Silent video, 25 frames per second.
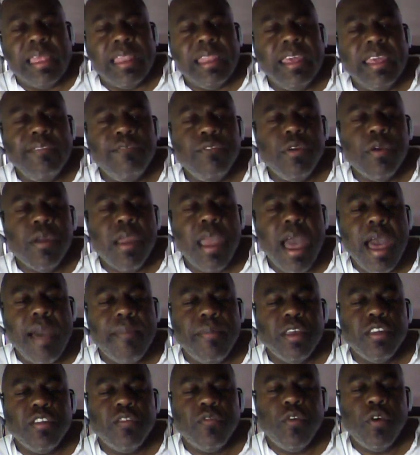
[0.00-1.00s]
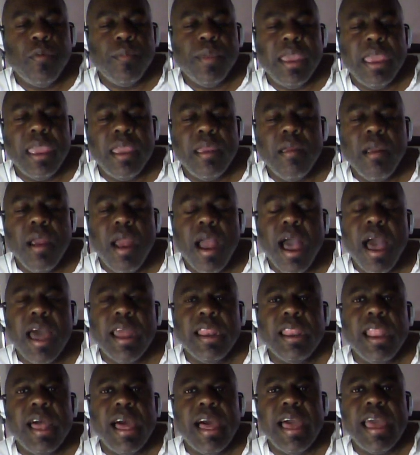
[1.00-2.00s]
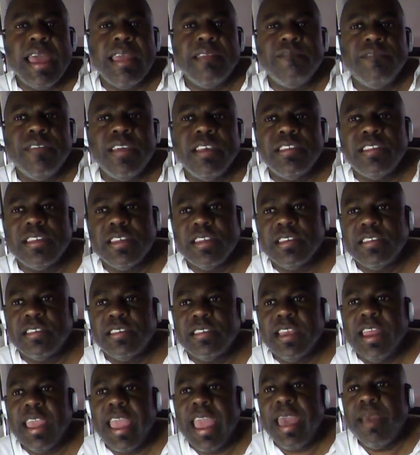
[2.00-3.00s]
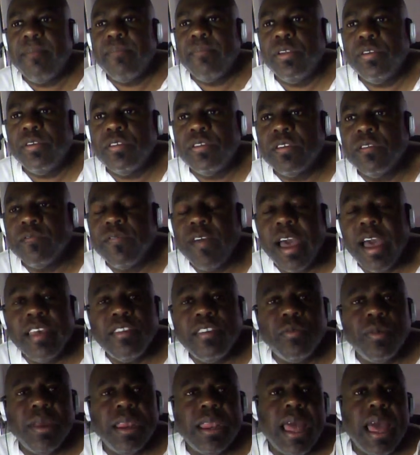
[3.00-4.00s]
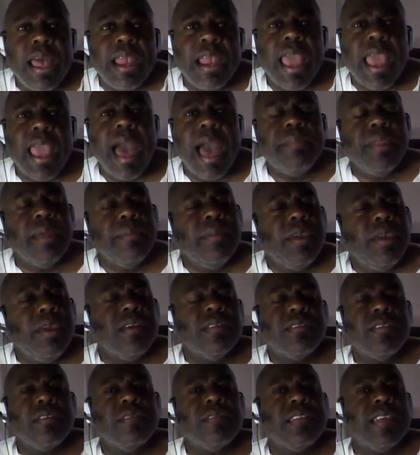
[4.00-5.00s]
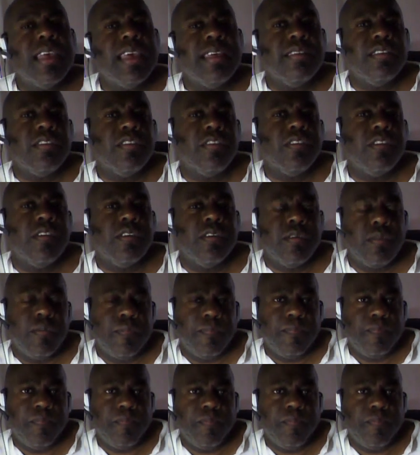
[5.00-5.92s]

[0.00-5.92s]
Leave your comments for me here online. Visit us at gamblersadvisory.com. Let me also say this too.